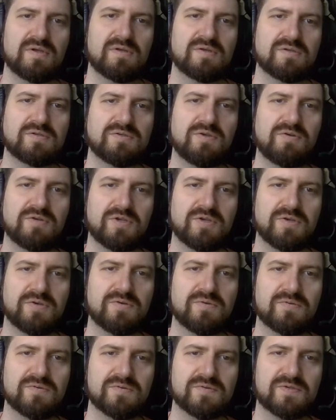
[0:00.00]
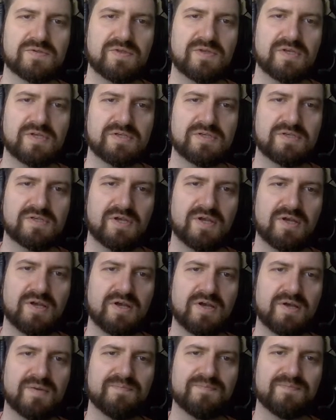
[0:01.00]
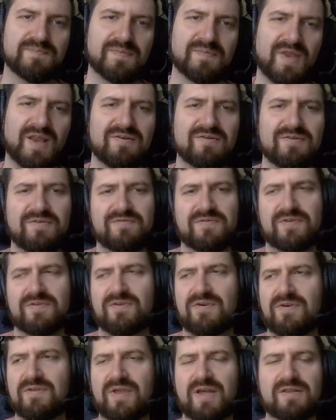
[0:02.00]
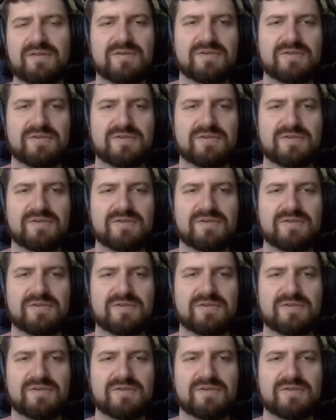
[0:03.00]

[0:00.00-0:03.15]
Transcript: You use this, I don't know if you call that the